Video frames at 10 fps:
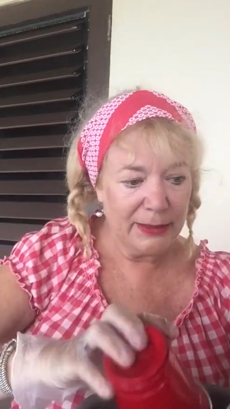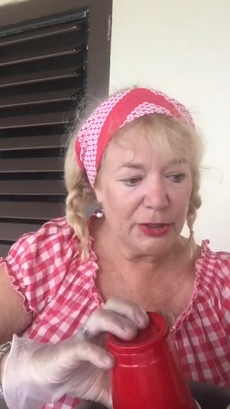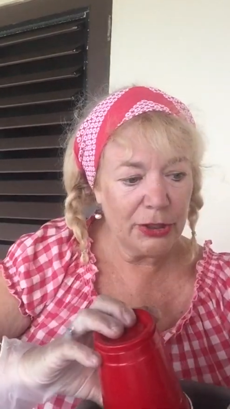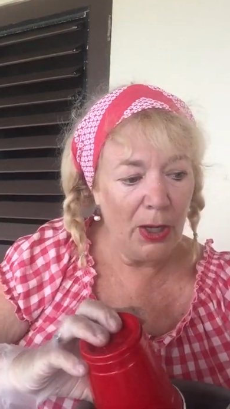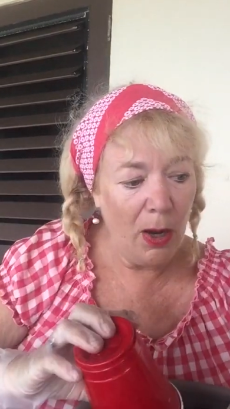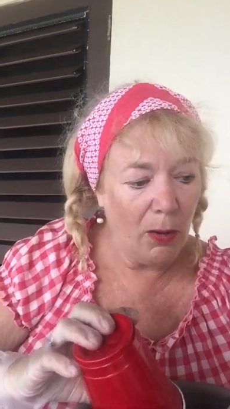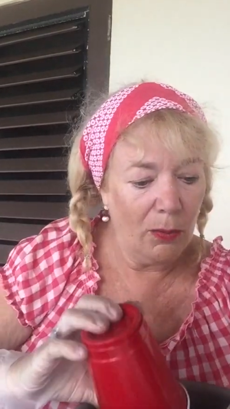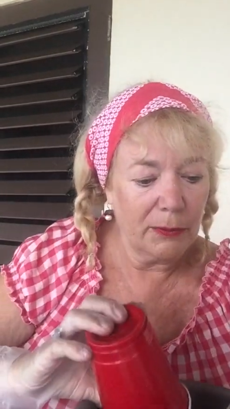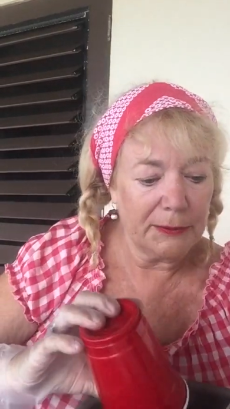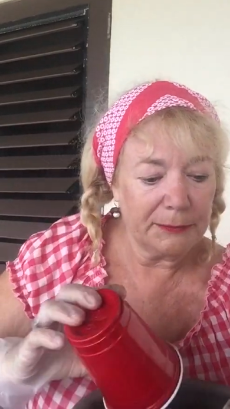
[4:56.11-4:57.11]
So,
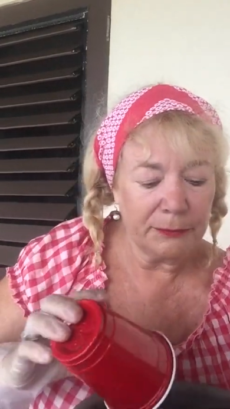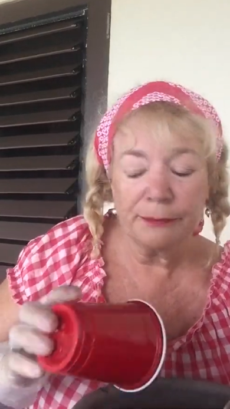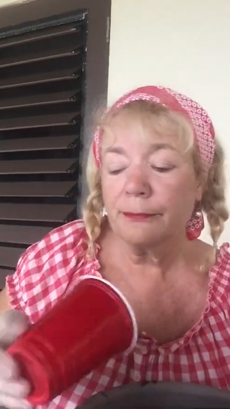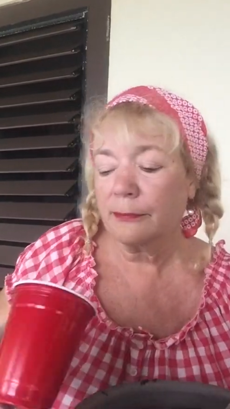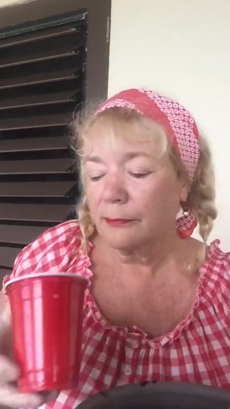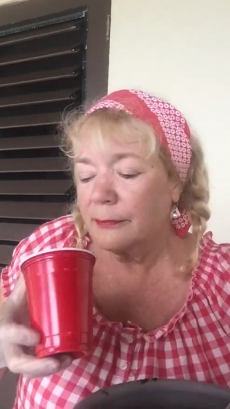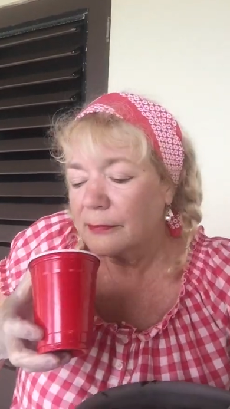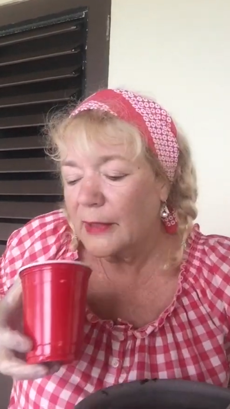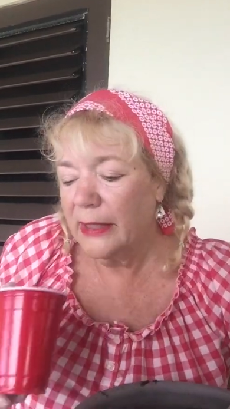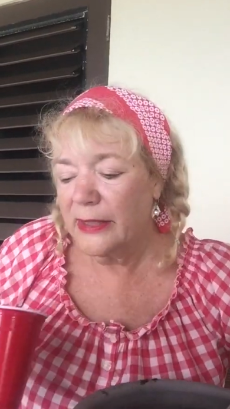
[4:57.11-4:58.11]
and
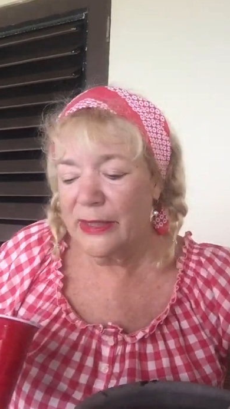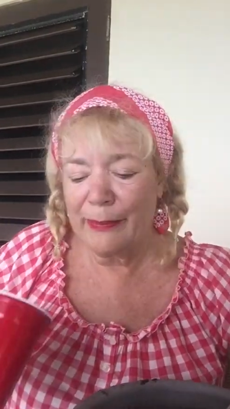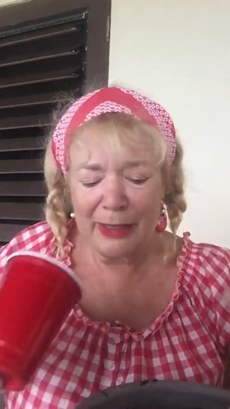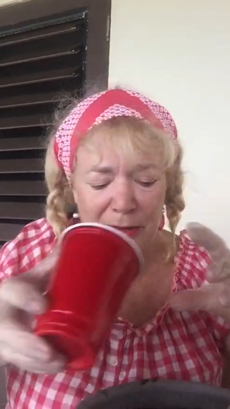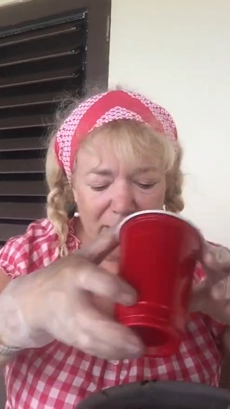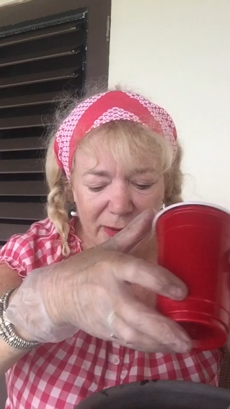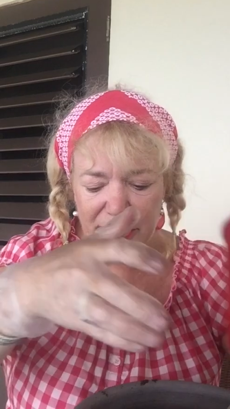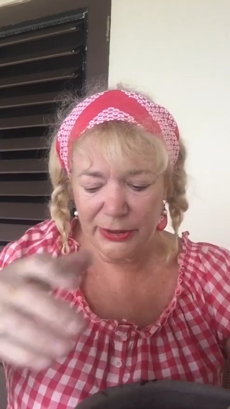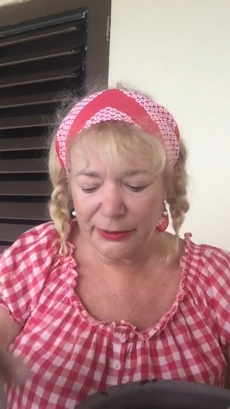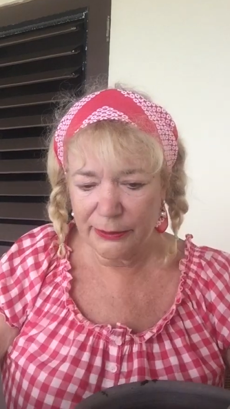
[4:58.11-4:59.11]
it smells
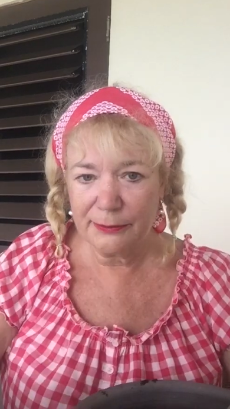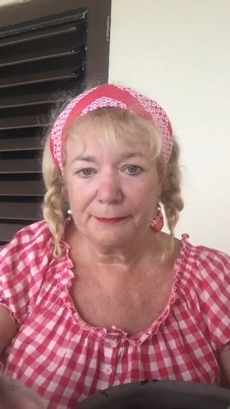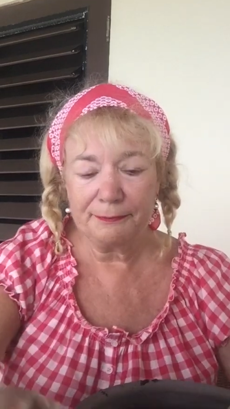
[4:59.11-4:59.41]
good too.